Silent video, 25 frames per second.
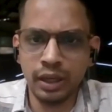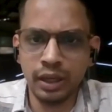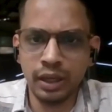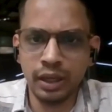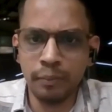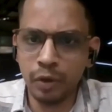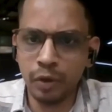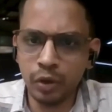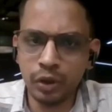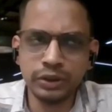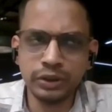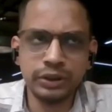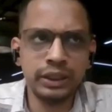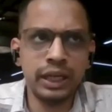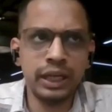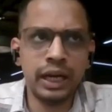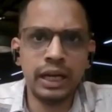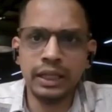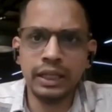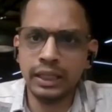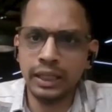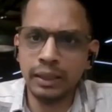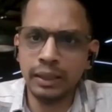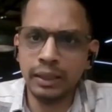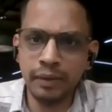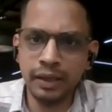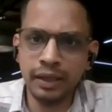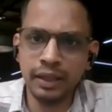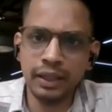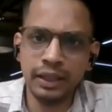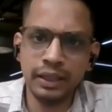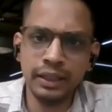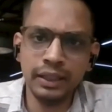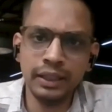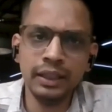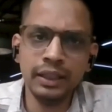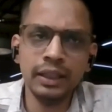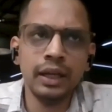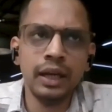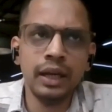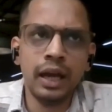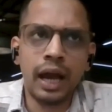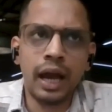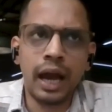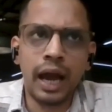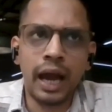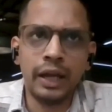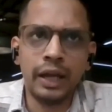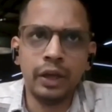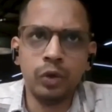Because see, ultimately,
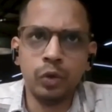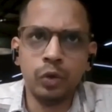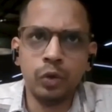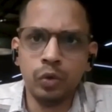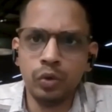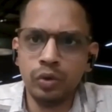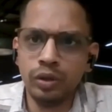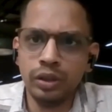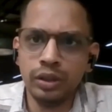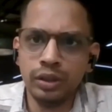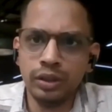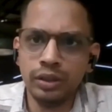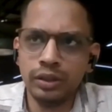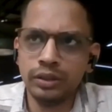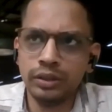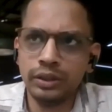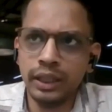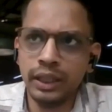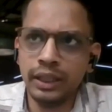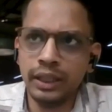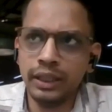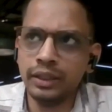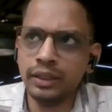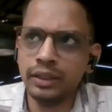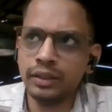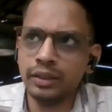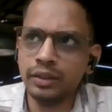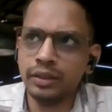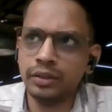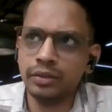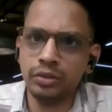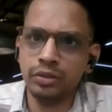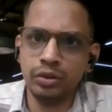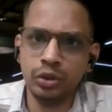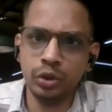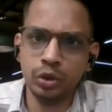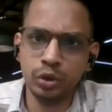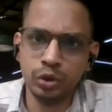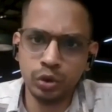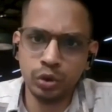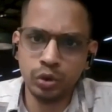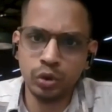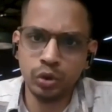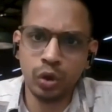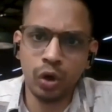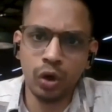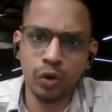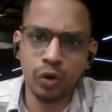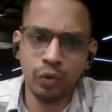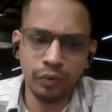I don't think you should
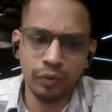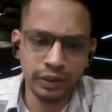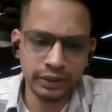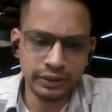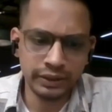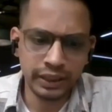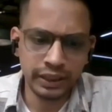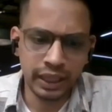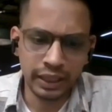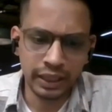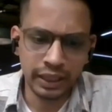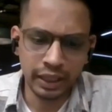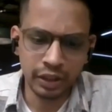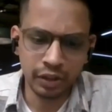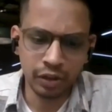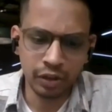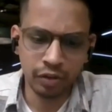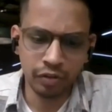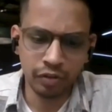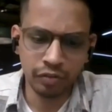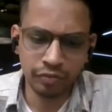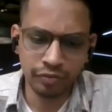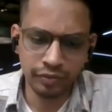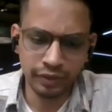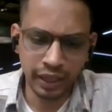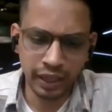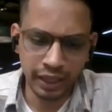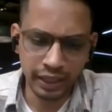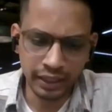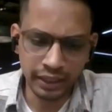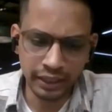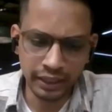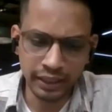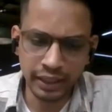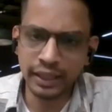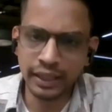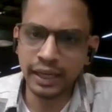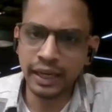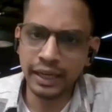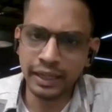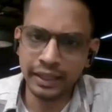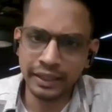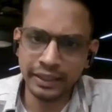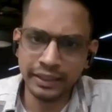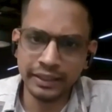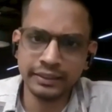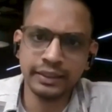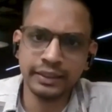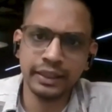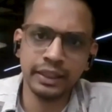always target of getting an
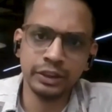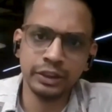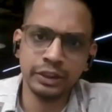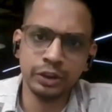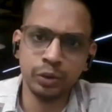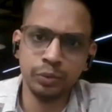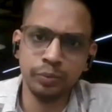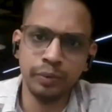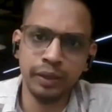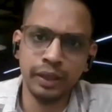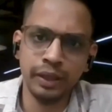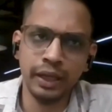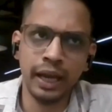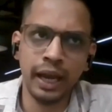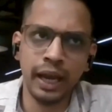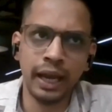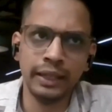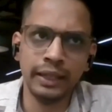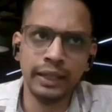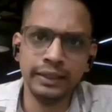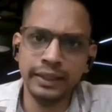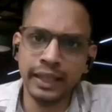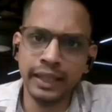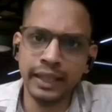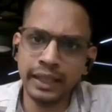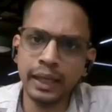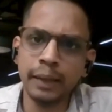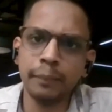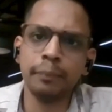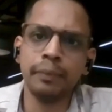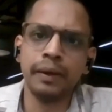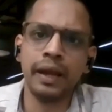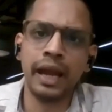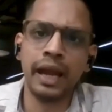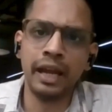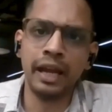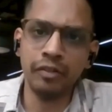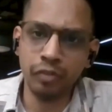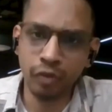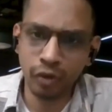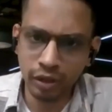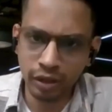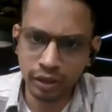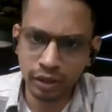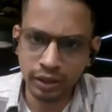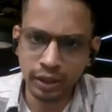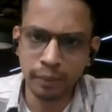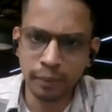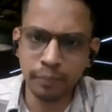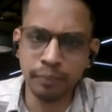ATS resume and then applying for
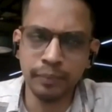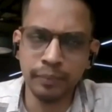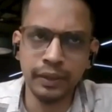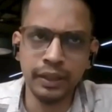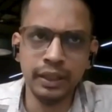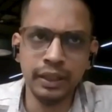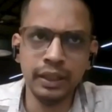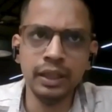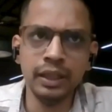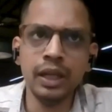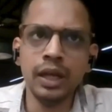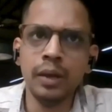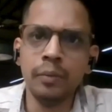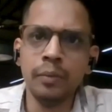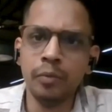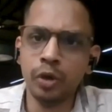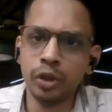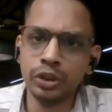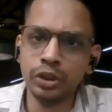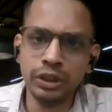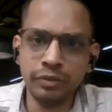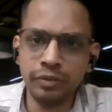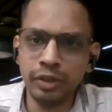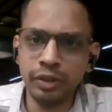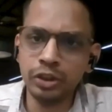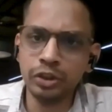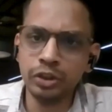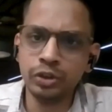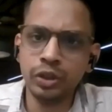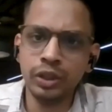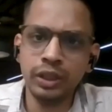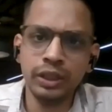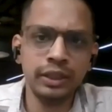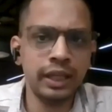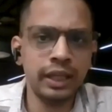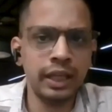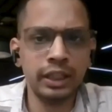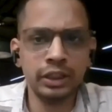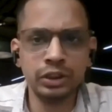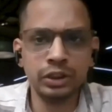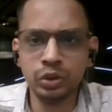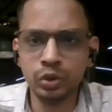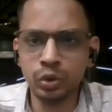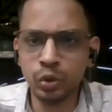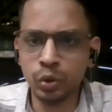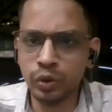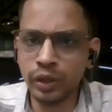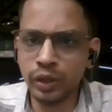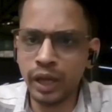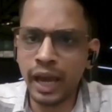a company, because eventually there is
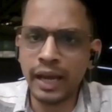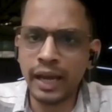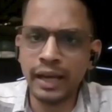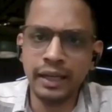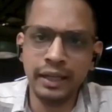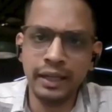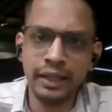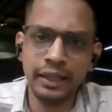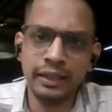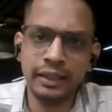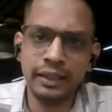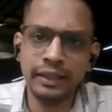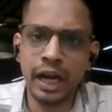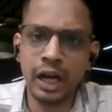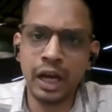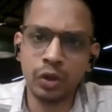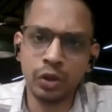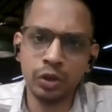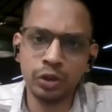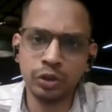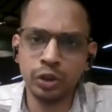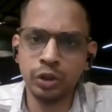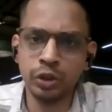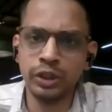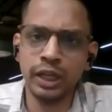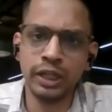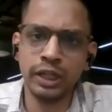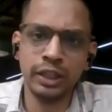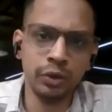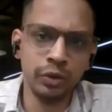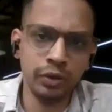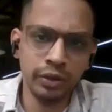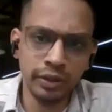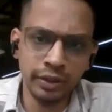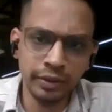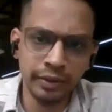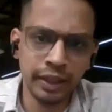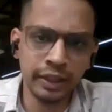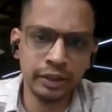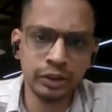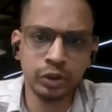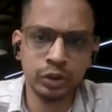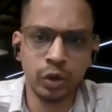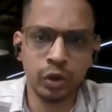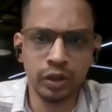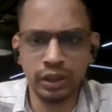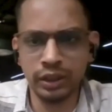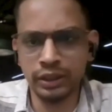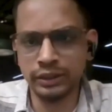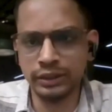no guarantee in that also that you will get
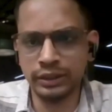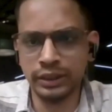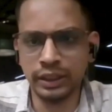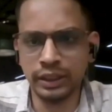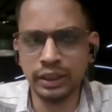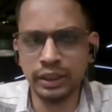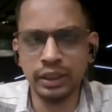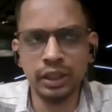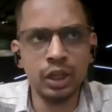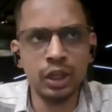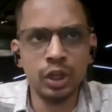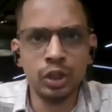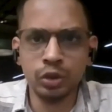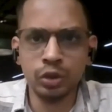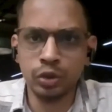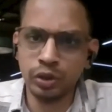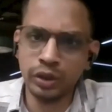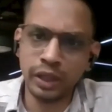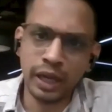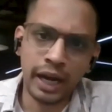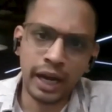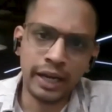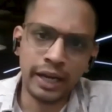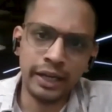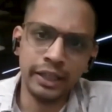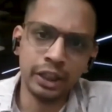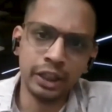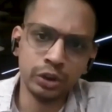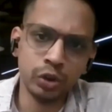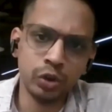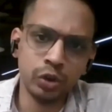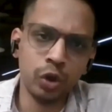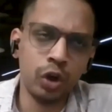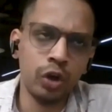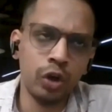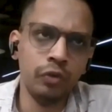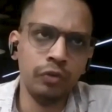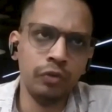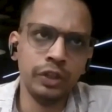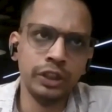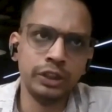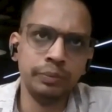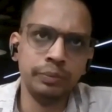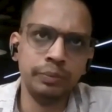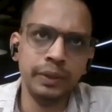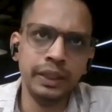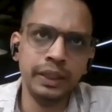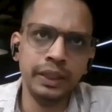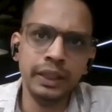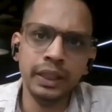shortlisted. So the idea should always
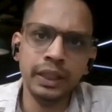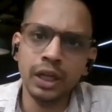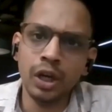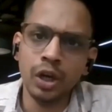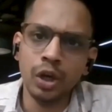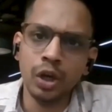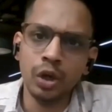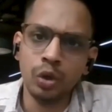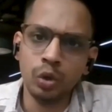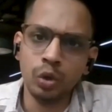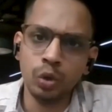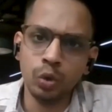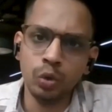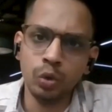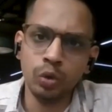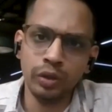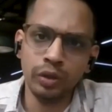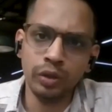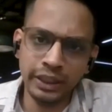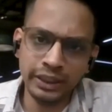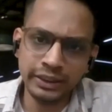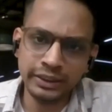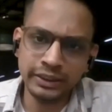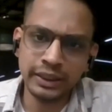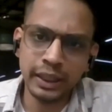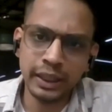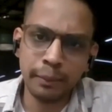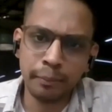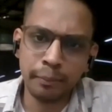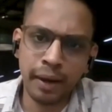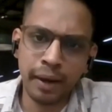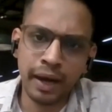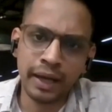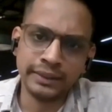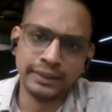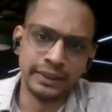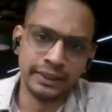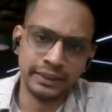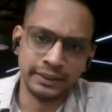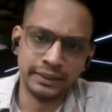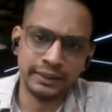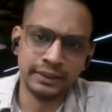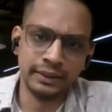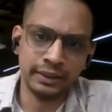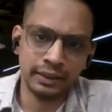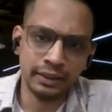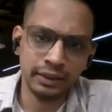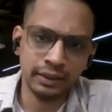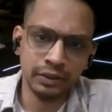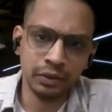be to reach the masses.
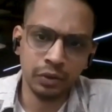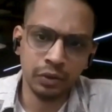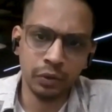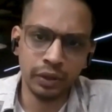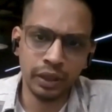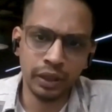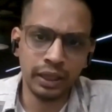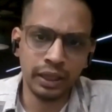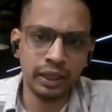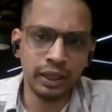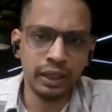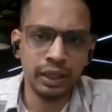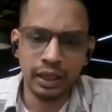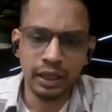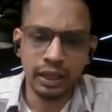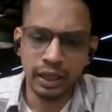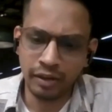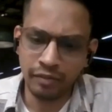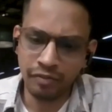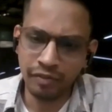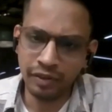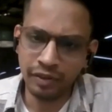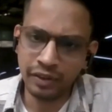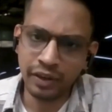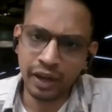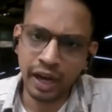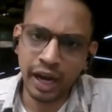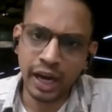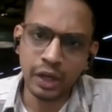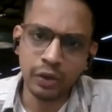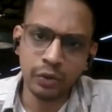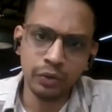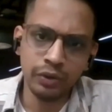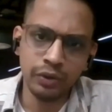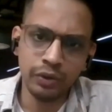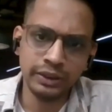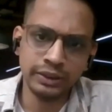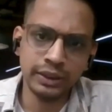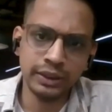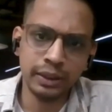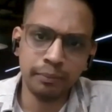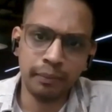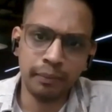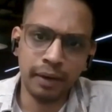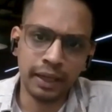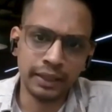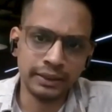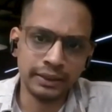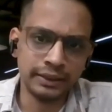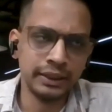Okay, if we try to reach the
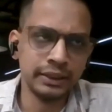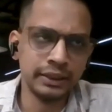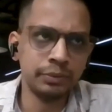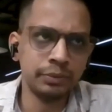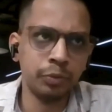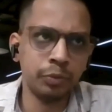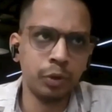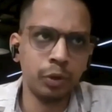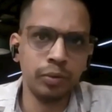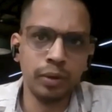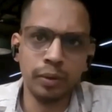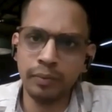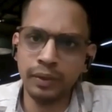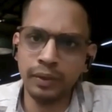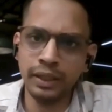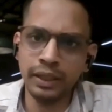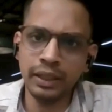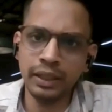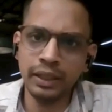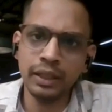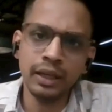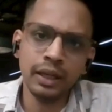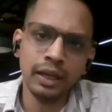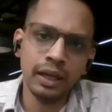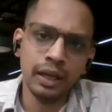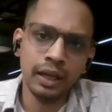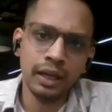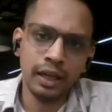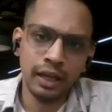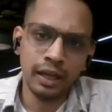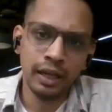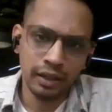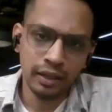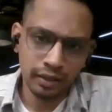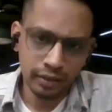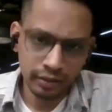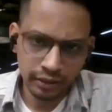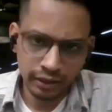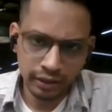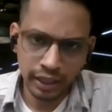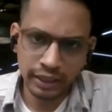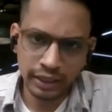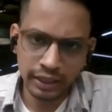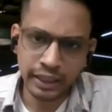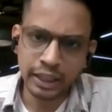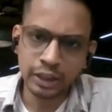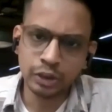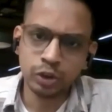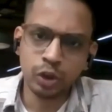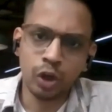masses, probably
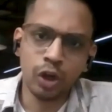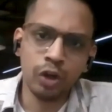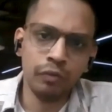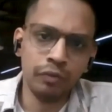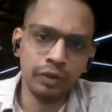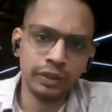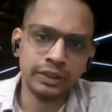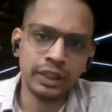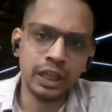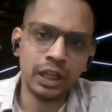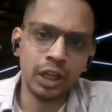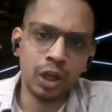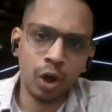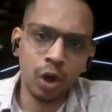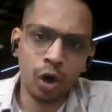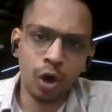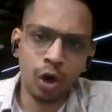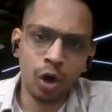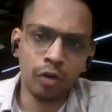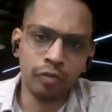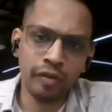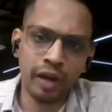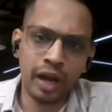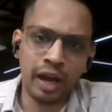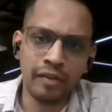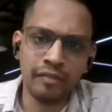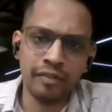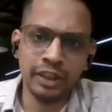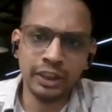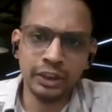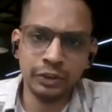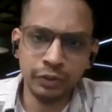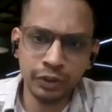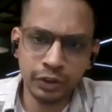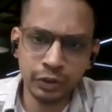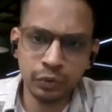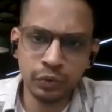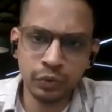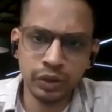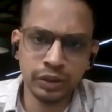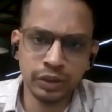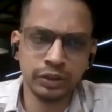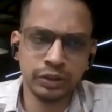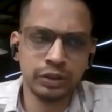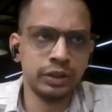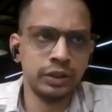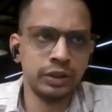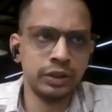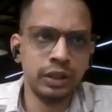there is always a law of average which works.